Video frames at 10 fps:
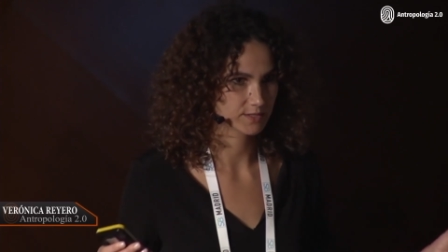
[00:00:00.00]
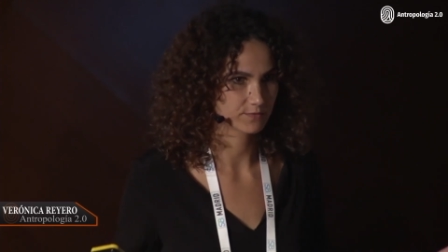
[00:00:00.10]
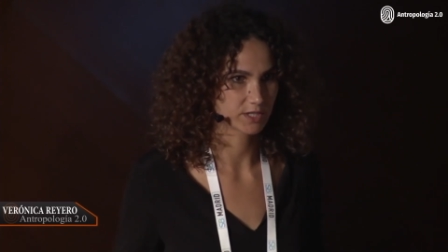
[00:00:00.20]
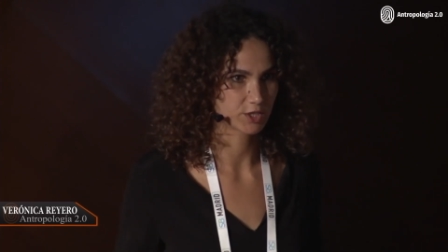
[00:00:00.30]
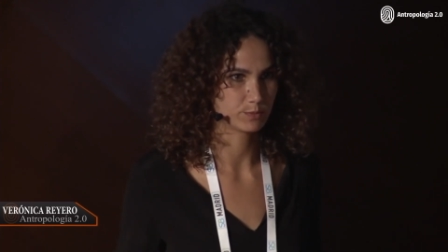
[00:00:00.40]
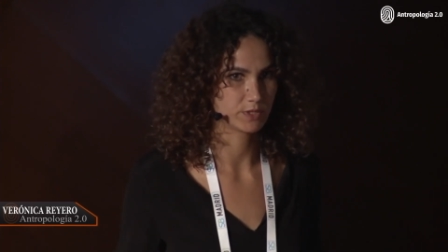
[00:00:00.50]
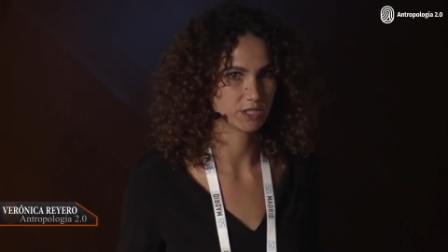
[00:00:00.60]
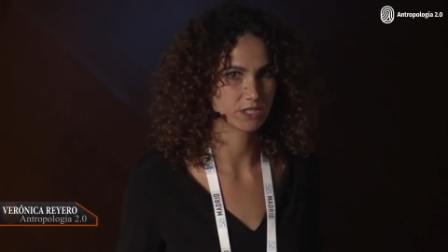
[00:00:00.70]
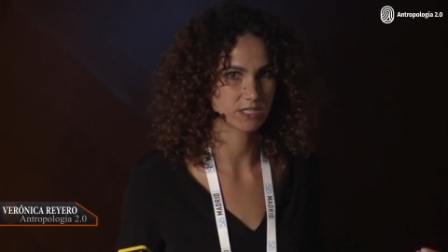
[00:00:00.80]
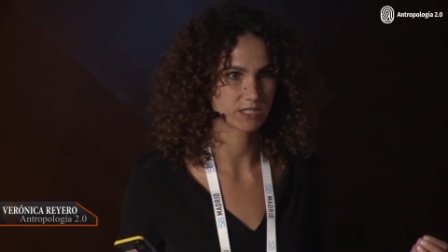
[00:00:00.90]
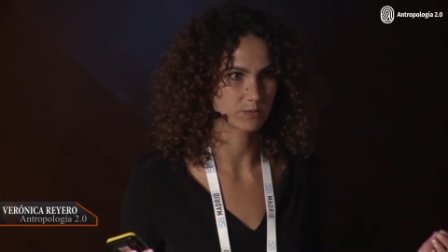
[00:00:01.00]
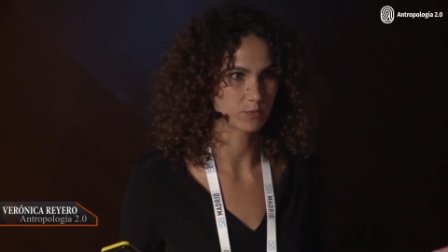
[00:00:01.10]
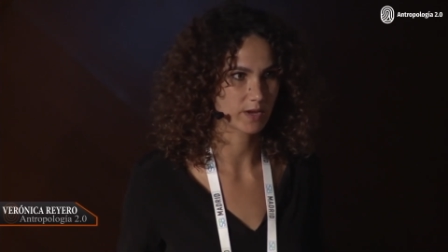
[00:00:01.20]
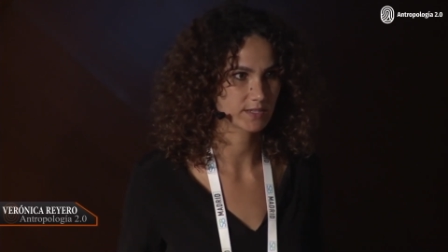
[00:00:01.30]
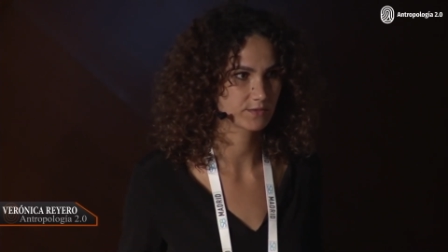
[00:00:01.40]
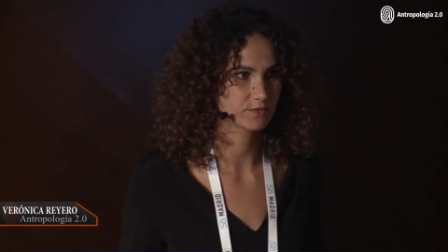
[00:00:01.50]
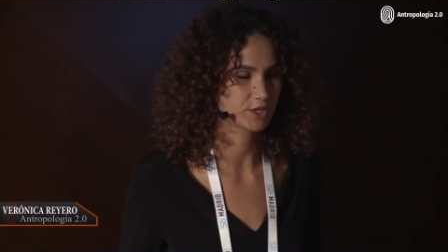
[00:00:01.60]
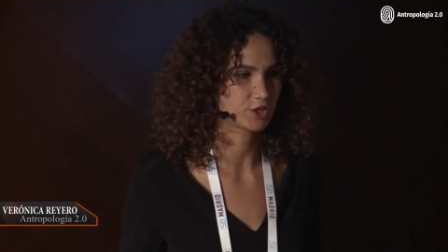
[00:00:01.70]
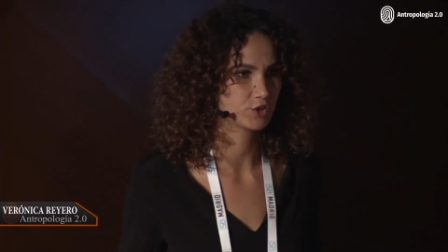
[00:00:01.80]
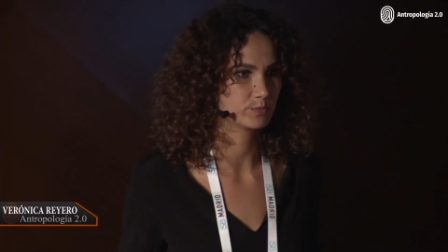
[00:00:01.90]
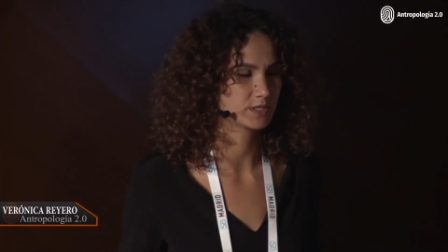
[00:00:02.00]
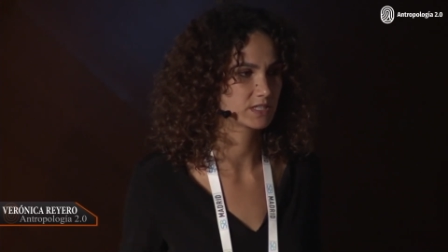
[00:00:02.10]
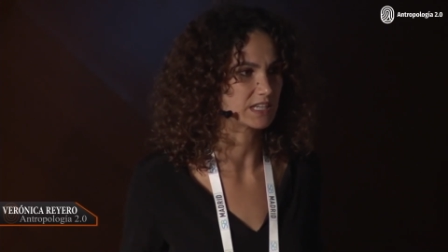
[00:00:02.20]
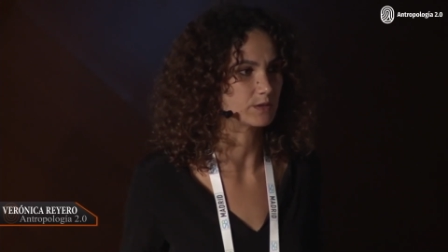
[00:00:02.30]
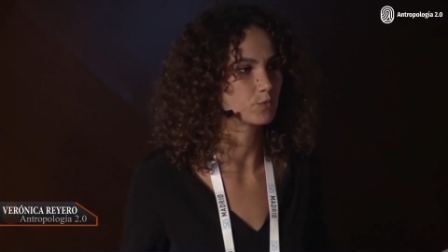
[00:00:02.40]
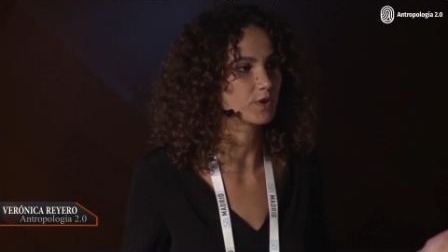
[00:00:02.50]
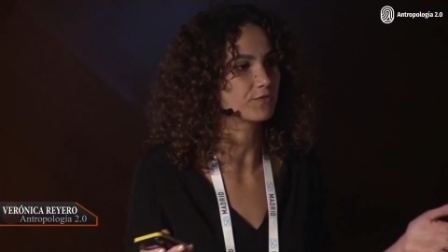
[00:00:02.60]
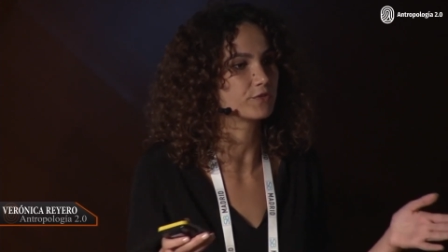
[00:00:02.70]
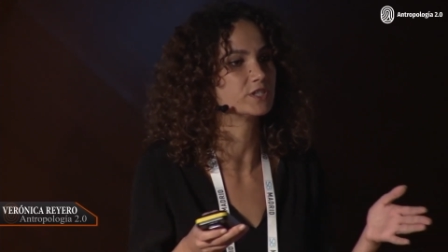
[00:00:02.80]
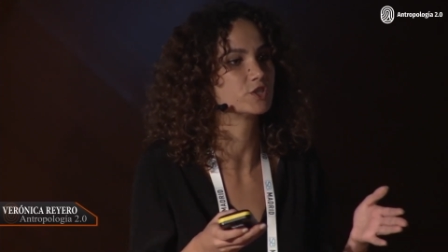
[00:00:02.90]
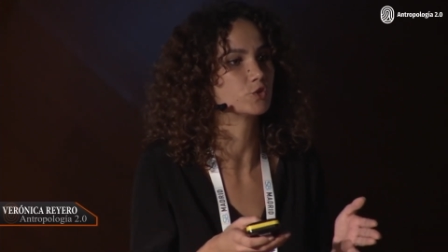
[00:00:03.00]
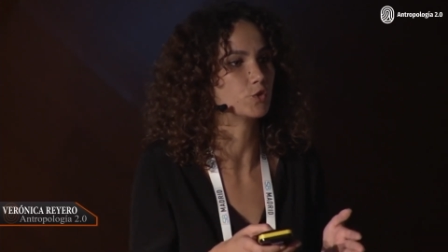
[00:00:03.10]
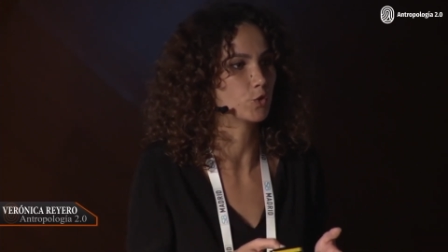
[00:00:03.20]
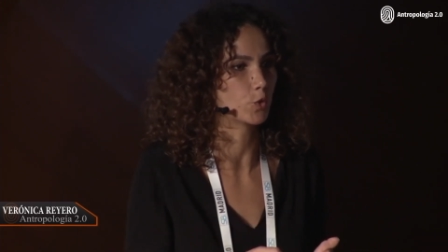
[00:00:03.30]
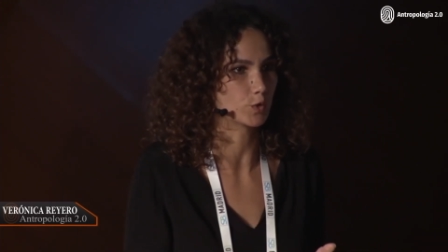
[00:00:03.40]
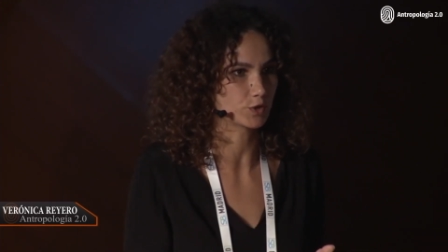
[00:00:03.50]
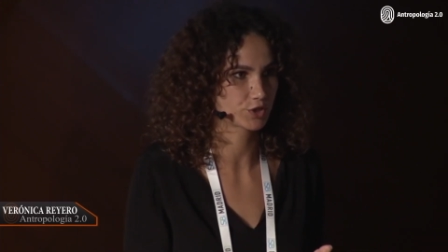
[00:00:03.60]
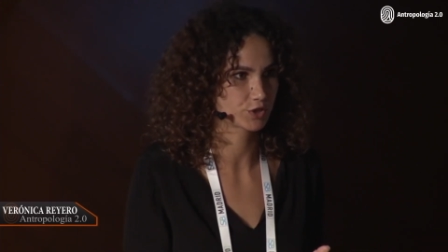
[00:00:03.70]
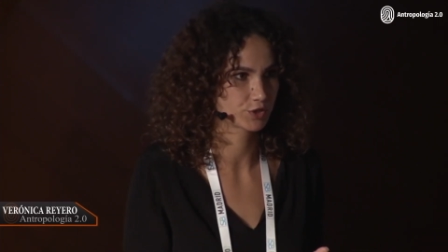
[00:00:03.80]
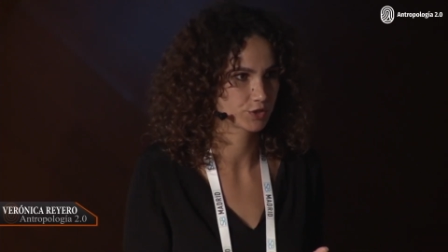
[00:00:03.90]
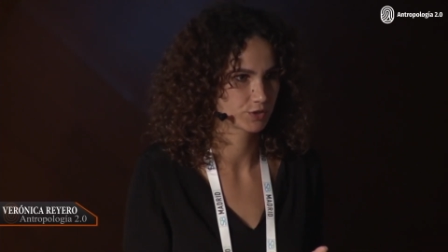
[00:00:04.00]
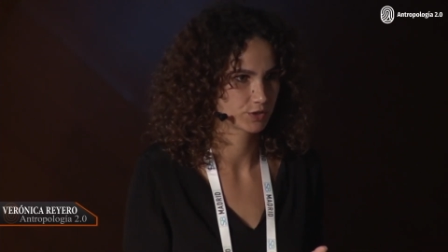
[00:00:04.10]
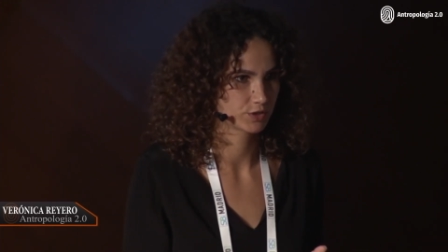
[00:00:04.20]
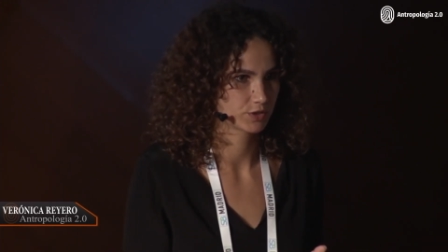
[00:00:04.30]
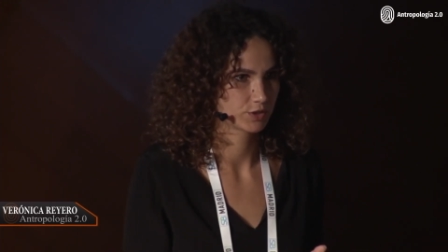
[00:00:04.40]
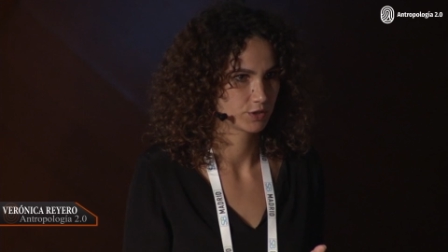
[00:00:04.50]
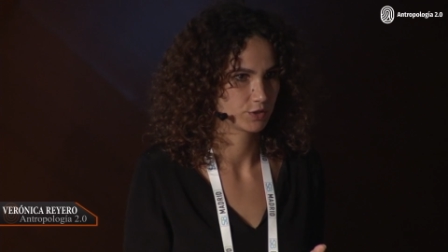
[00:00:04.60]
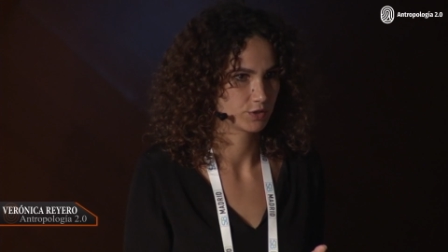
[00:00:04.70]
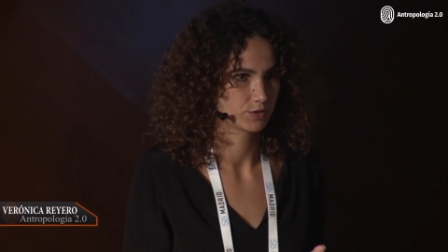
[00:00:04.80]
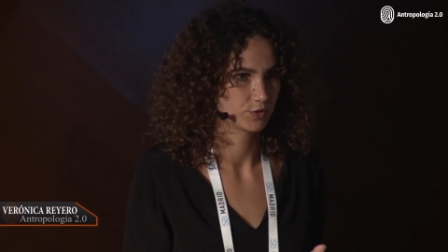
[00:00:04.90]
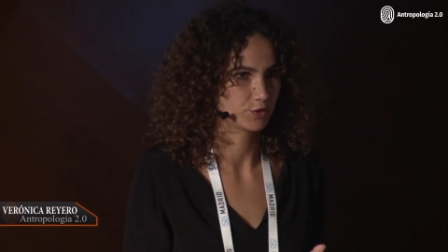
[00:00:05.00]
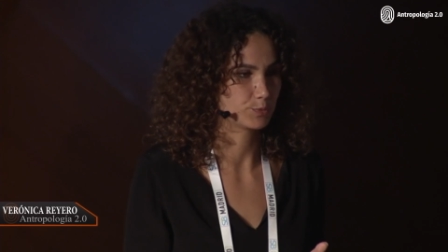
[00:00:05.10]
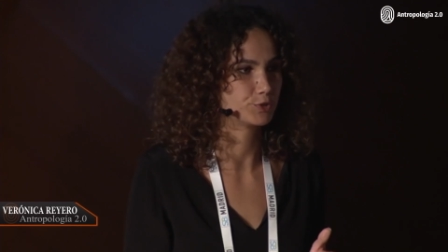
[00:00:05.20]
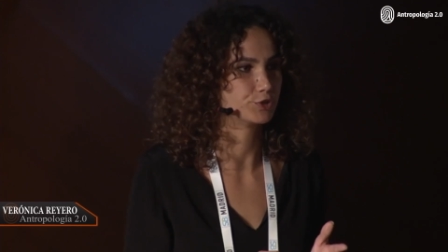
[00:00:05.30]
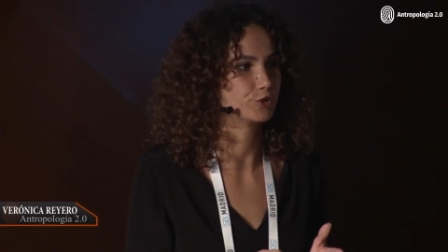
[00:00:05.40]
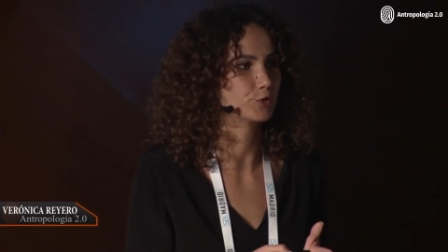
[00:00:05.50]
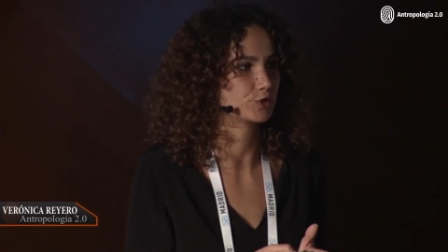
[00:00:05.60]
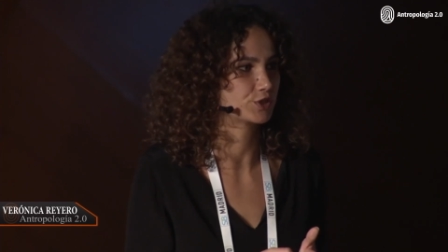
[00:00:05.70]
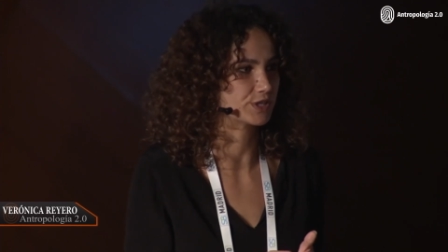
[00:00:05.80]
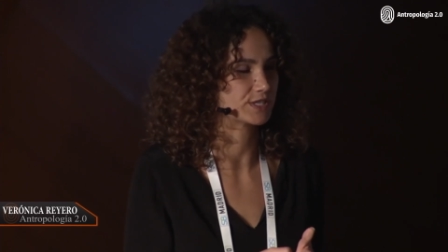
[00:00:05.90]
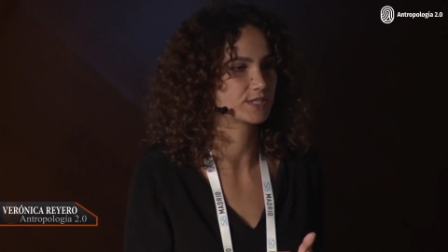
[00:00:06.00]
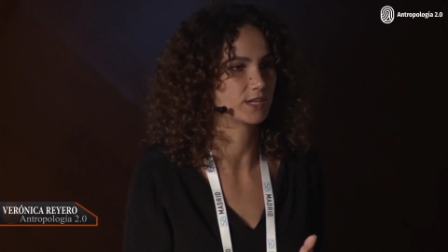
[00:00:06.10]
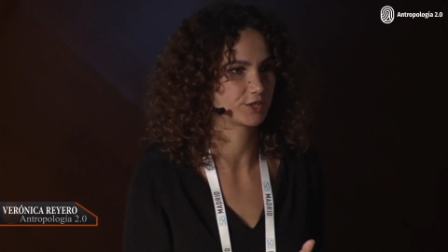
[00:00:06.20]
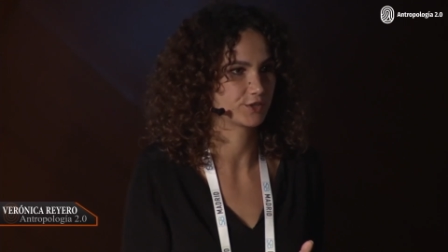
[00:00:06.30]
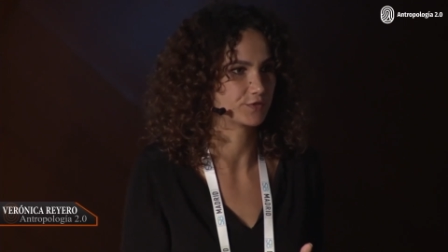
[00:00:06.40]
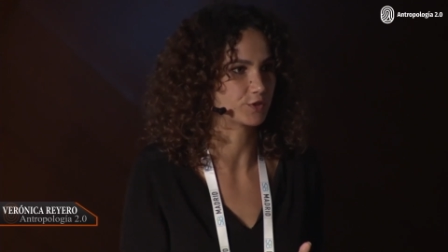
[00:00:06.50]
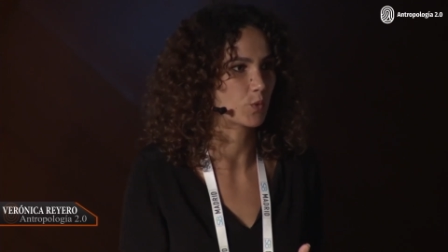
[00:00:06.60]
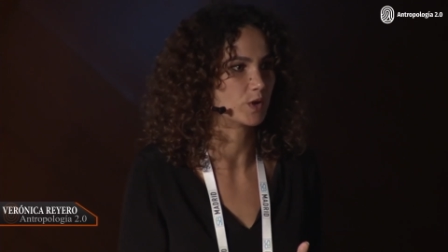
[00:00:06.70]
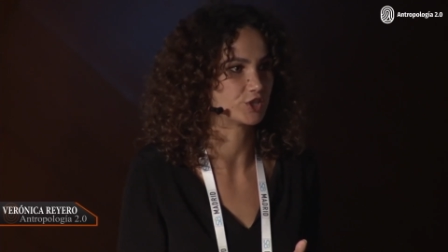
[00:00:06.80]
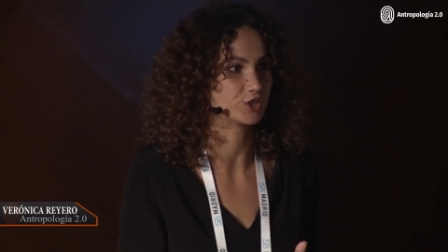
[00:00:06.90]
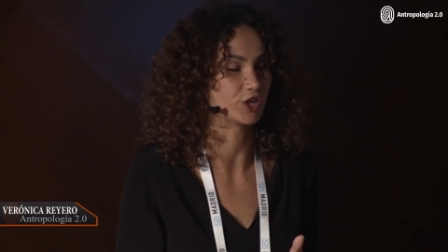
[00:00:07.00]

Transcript: of the communities, the rest of the humans in reference to yours. You put yours in the center of the equation